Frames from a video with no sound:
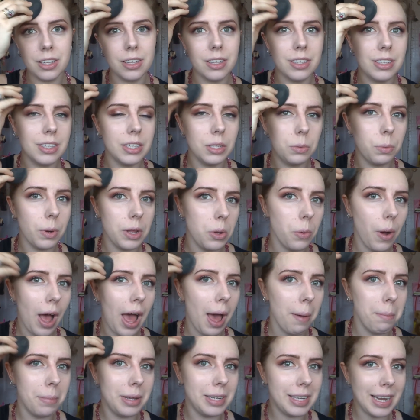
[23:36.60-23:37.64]
This is when your
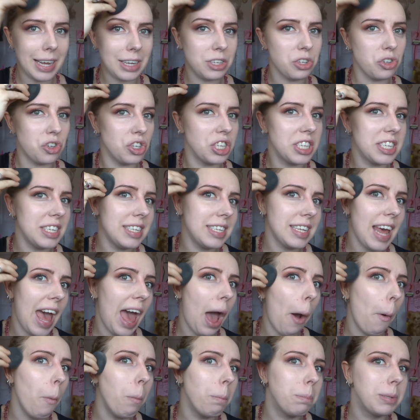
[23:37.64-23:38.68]
ambidextrousness
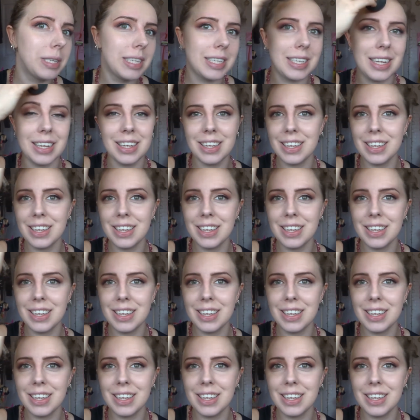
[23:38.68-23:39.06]
helps.